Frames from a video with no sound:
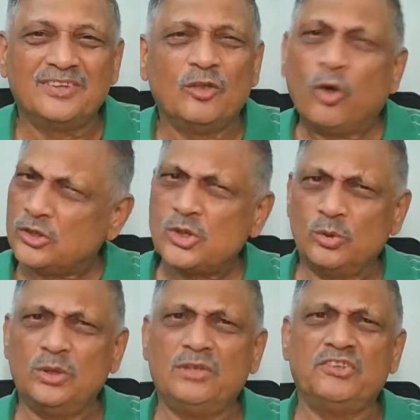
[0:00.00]

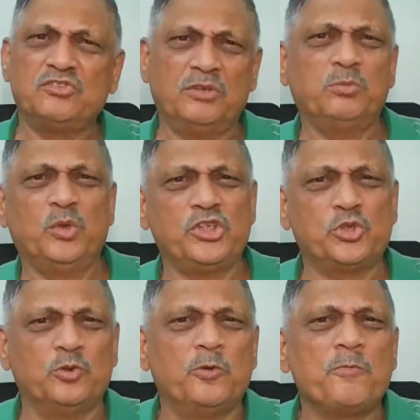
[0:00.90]
Also, there was one more
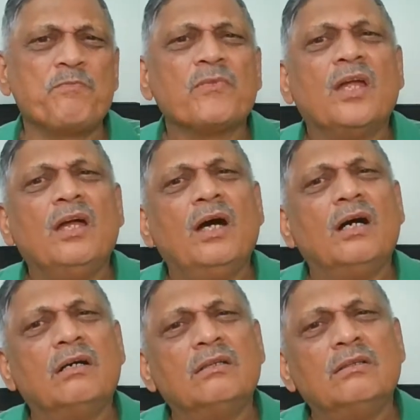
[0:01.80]
issue.
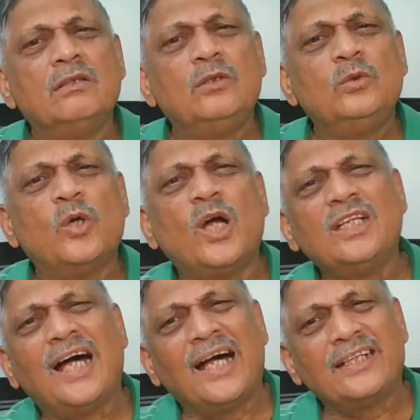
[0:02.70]

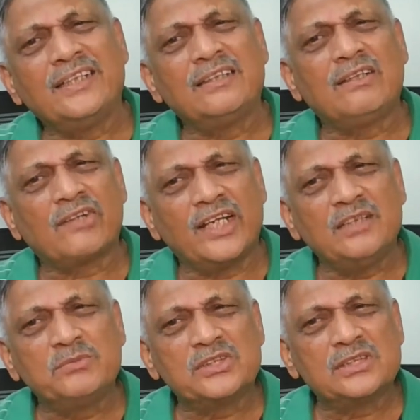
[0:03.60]
Non Aryan
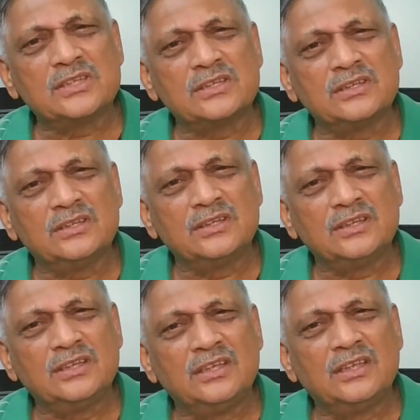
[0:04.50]
tribes
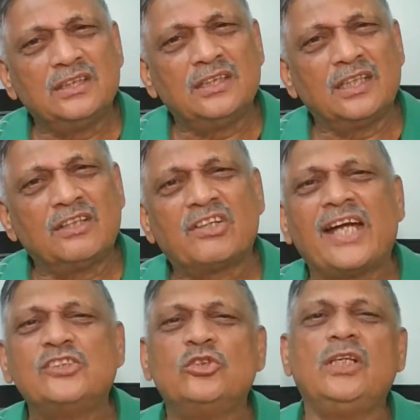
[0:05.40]

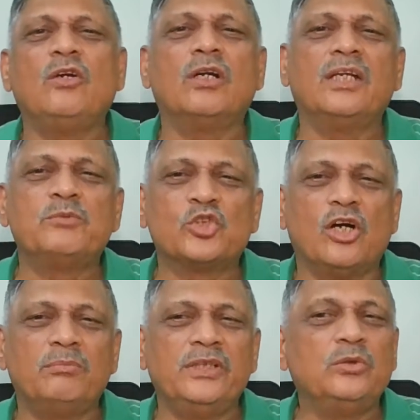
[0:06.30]
gradually got
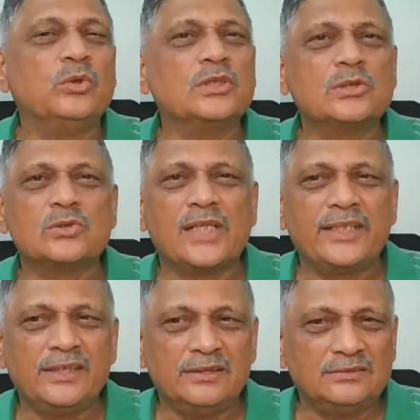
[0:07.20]
absorbed into the
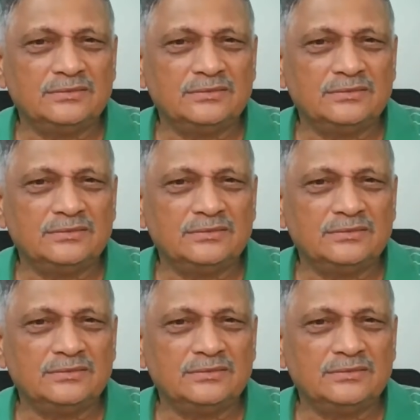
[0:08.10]
society.